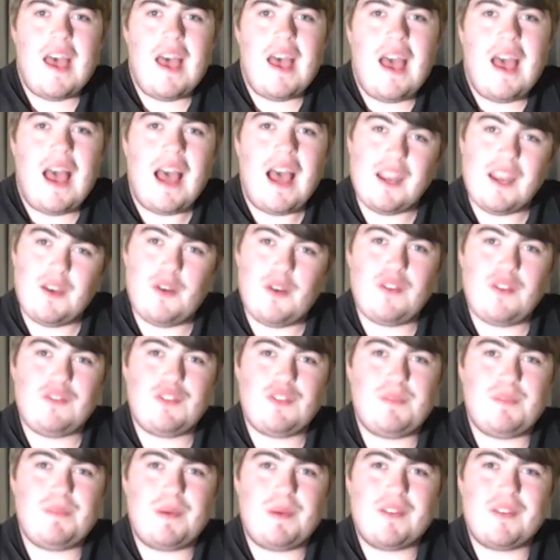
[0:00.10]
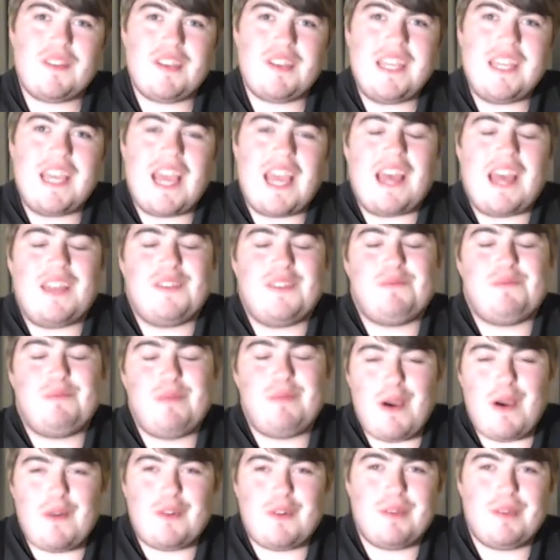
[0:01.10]
Hello everybody and
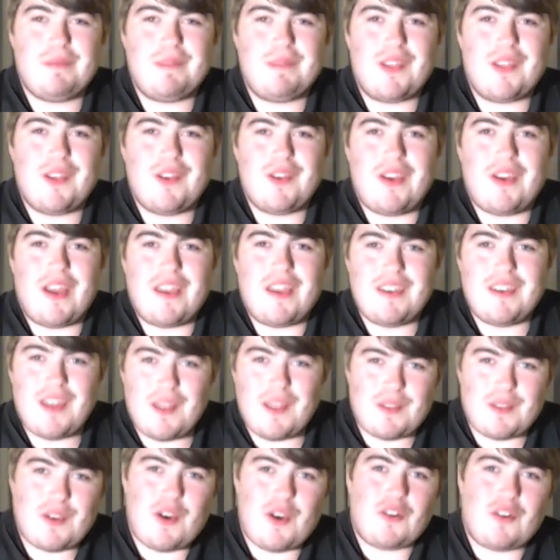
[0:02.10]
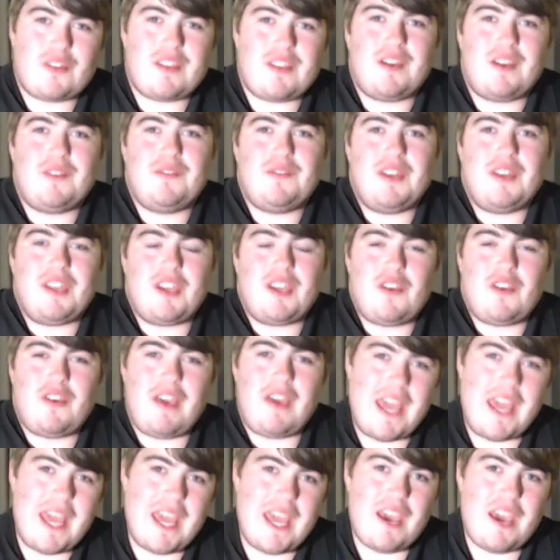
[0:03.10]
welcome to another cocktail video
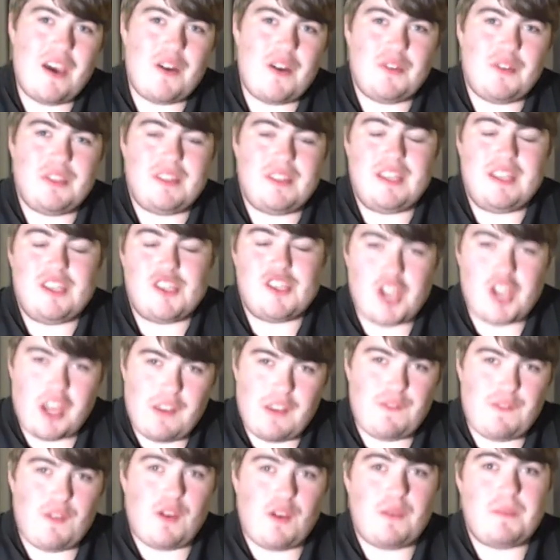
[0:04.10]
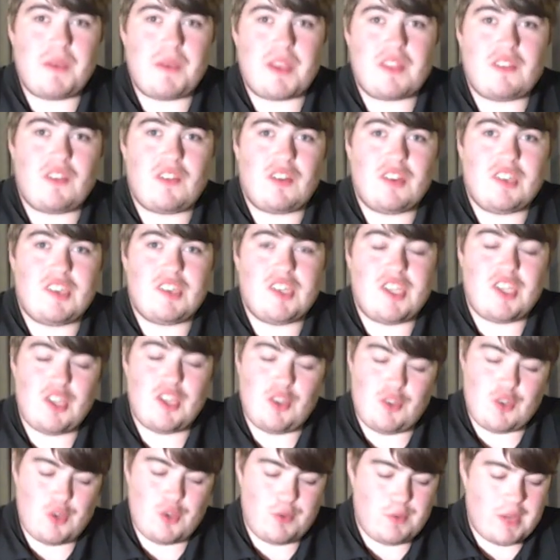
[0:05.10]
here on the JFro Mixology
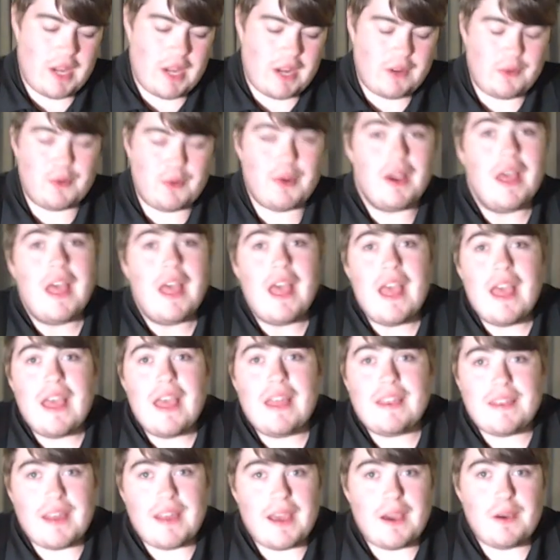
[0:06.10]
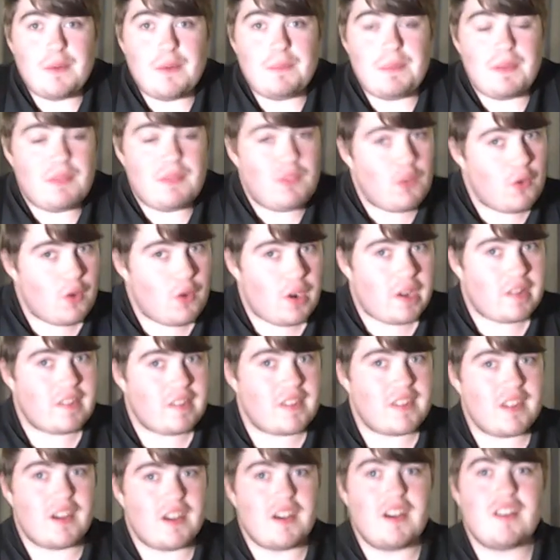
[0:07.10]
YouTube channel. Now before I
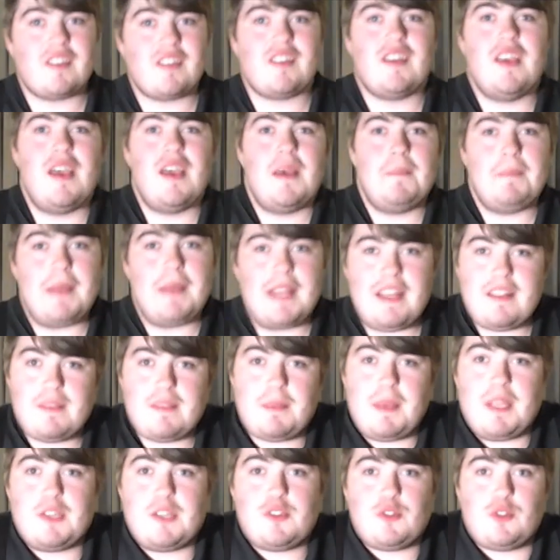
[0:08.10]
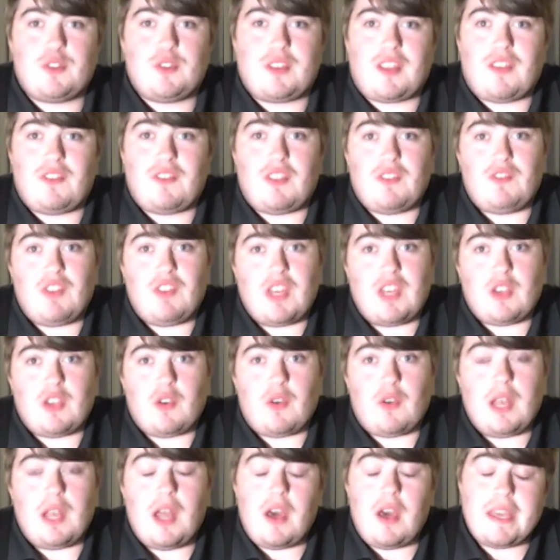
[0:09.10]
start, please make sure to give the video a
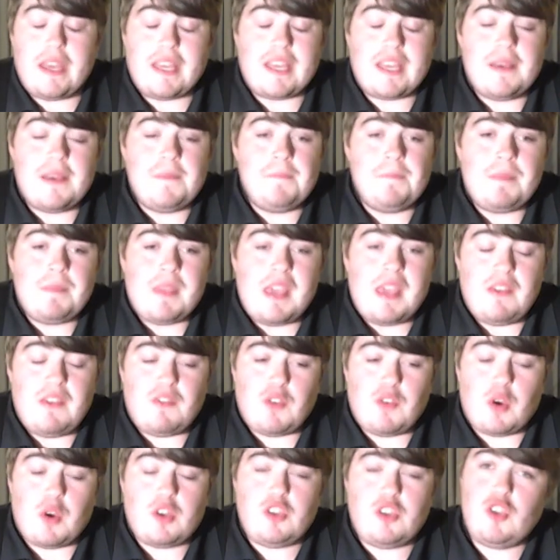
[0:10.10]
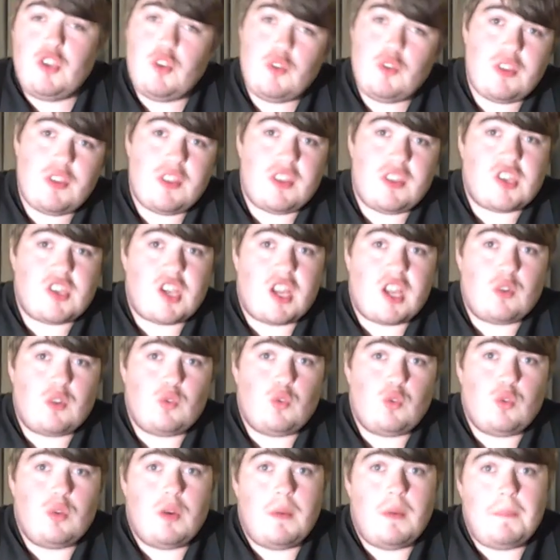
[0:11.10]
like. If you are new to the channel,
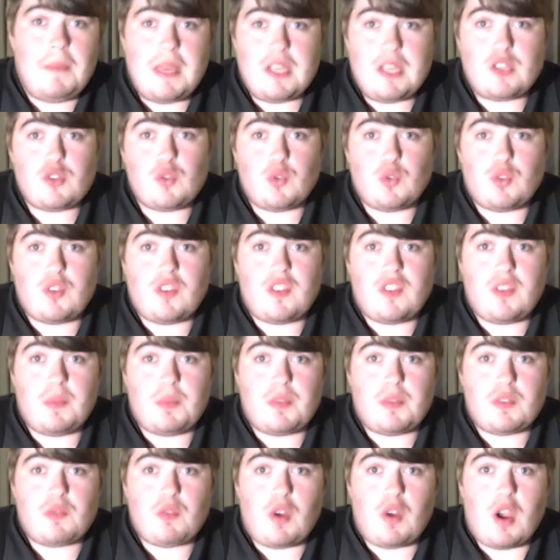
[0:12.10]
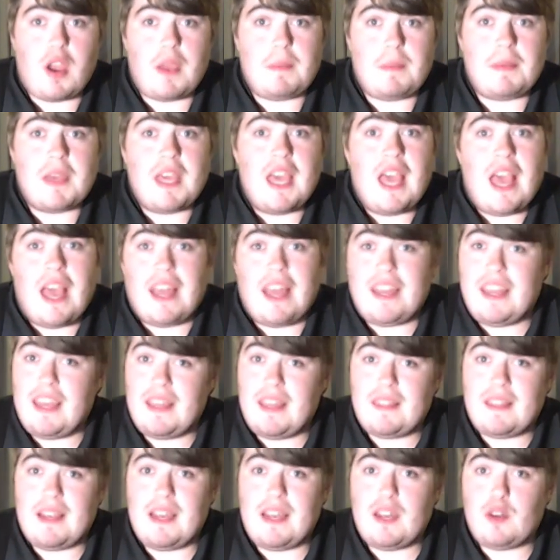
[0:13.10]
make sure to subscribe and hit
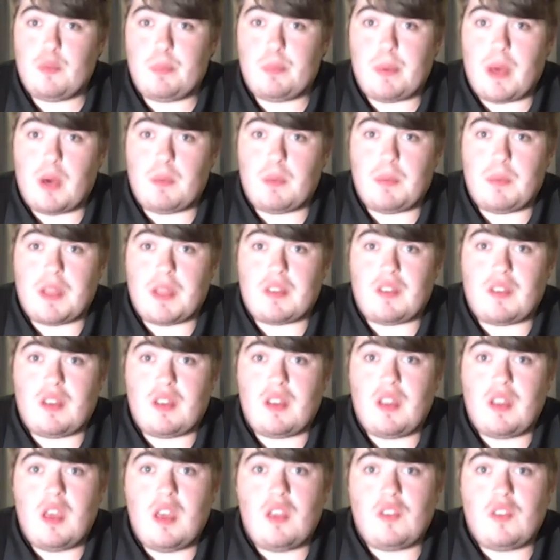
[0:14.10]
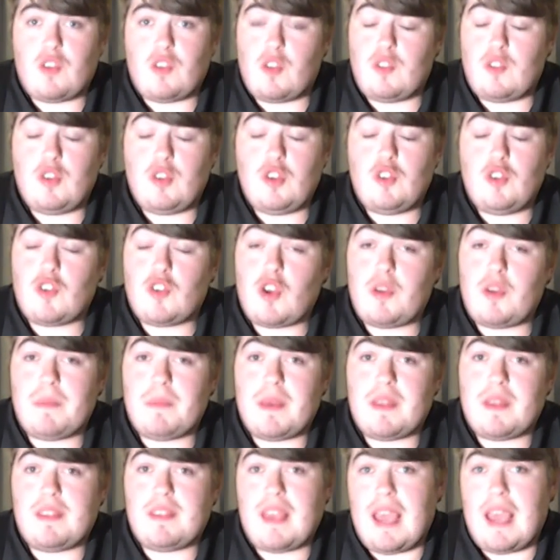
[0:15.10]
the little bell button so that you don't
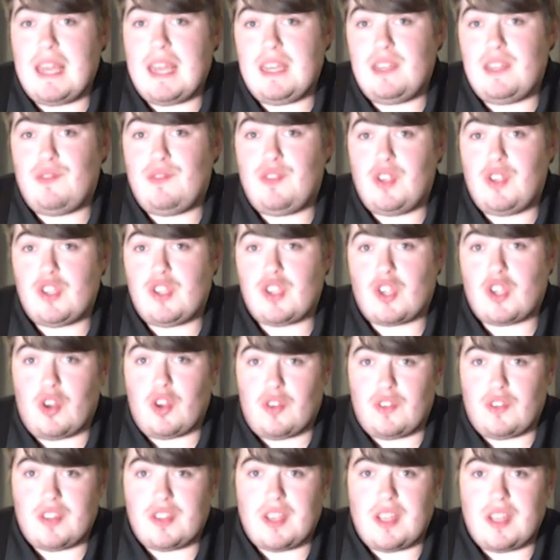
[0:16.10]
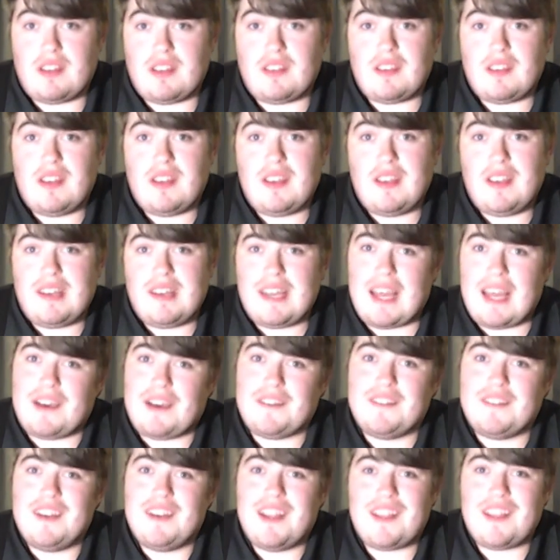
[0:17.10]
miss any future content. Now
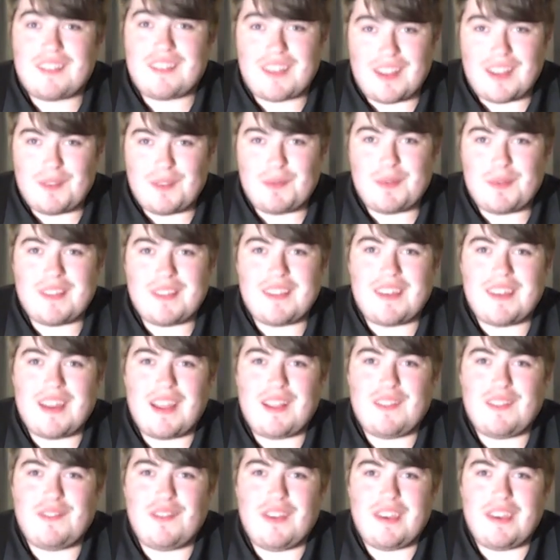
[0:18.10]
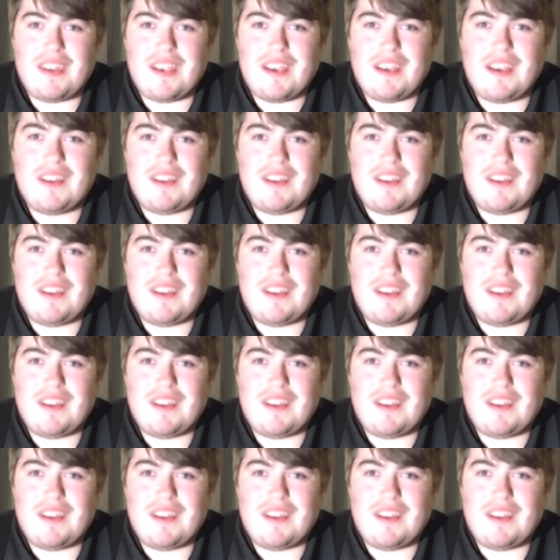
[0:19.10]
let's get on with today's video.